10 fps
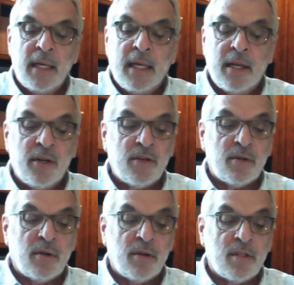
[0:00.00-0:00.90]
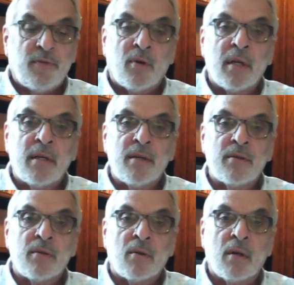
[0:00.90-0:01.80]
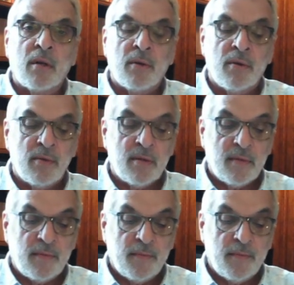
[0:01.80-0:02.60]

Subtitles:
in a search for additional clues.